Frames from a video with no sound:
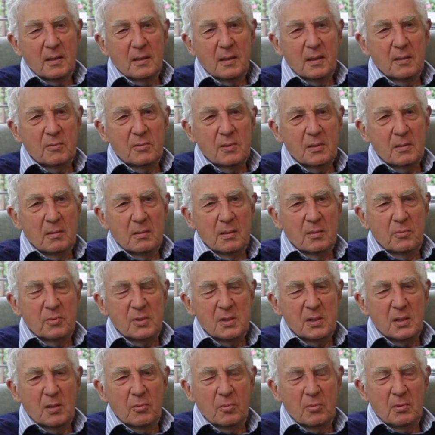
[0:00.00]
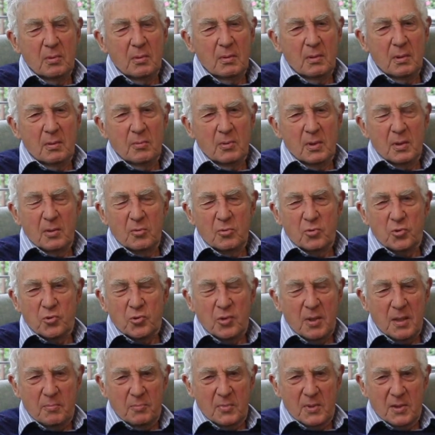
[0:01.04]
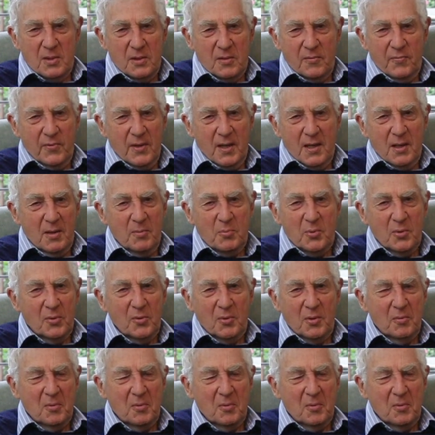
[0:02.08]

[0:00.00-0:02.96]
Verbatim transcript: There was there was no there were no treatments available.